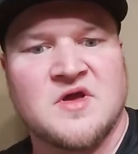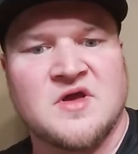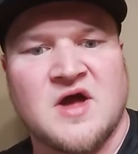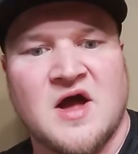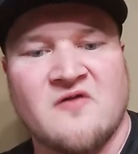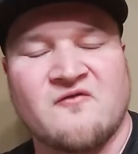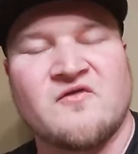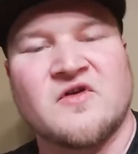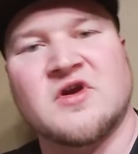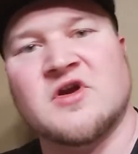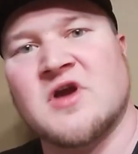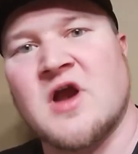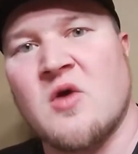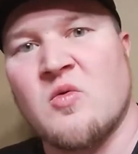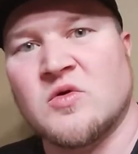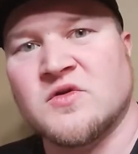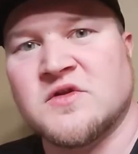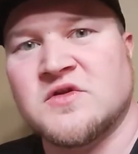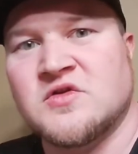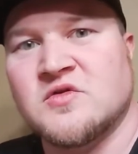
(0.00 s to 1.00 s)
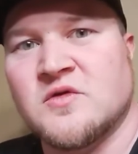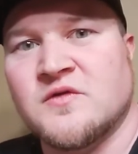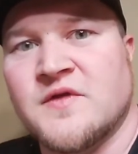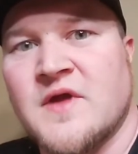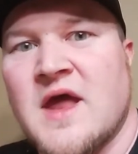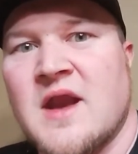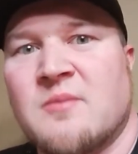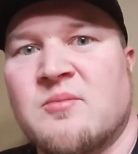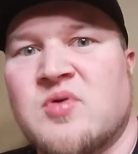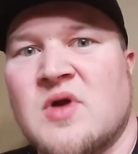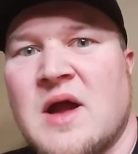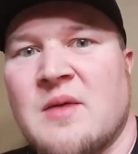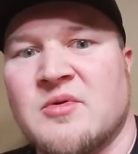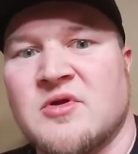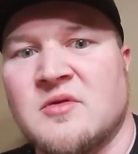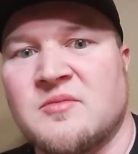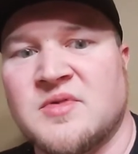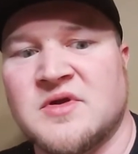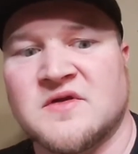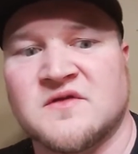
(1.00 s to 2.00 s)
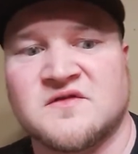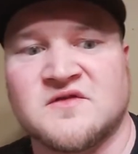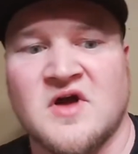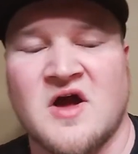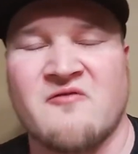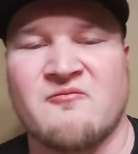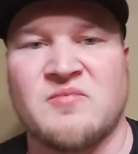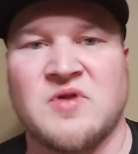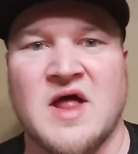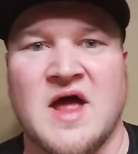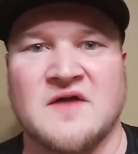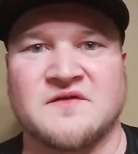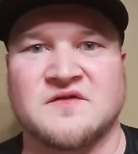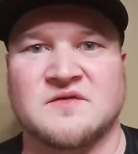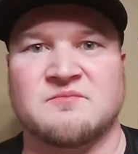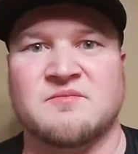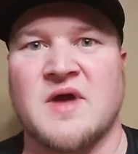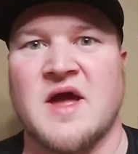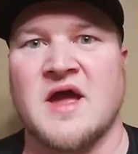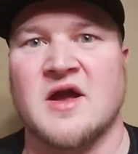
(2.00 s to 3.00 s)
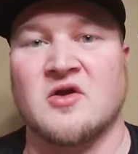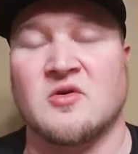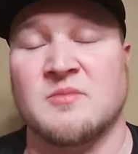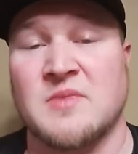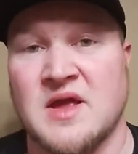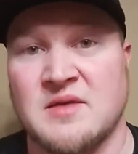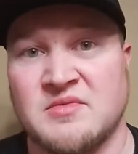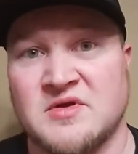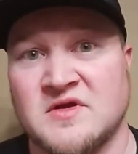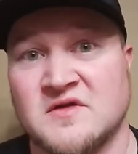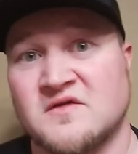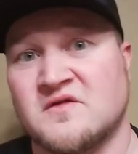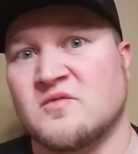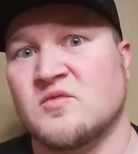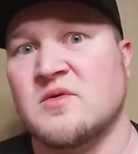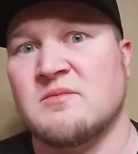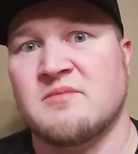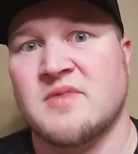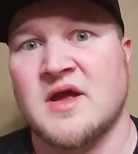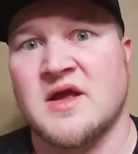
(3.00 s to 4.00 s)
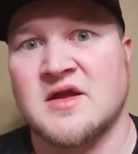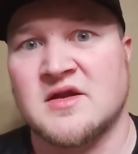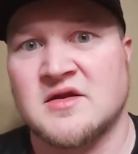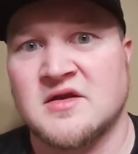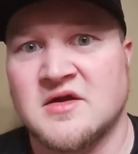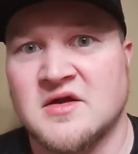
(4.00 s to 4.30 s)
I'll figure out what to do with that. It probably will be a soft plastic bag or maybe a swim bait